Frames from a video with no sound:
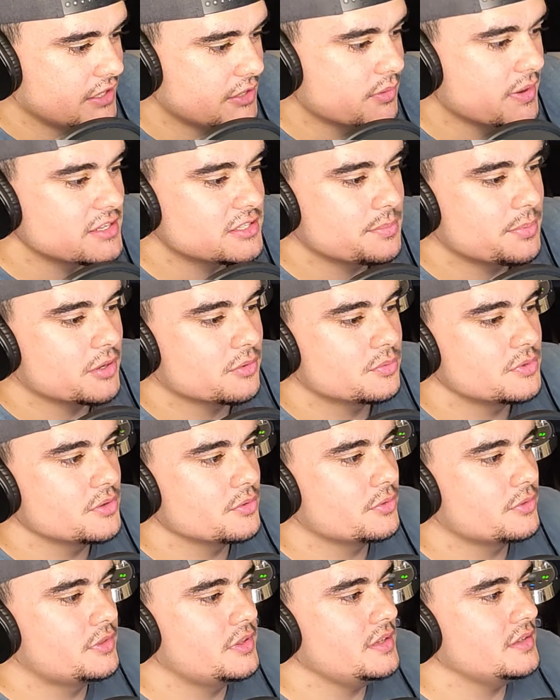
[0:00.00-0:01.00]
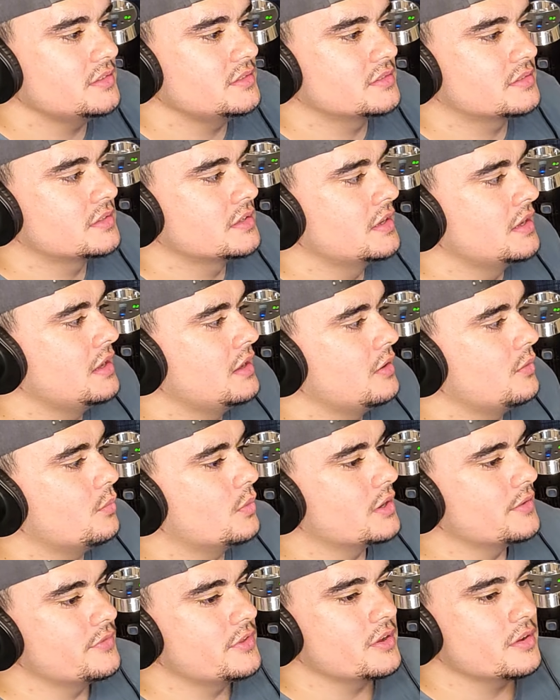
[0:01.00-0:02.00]
He writes about real things.
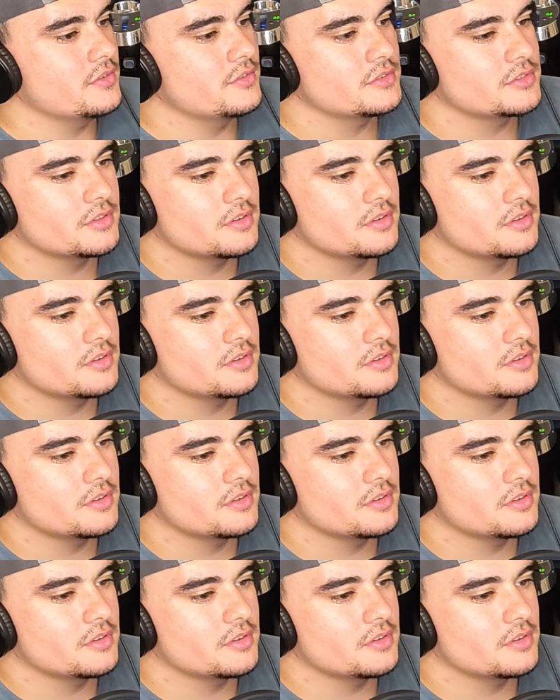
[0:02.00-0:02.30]
One of the other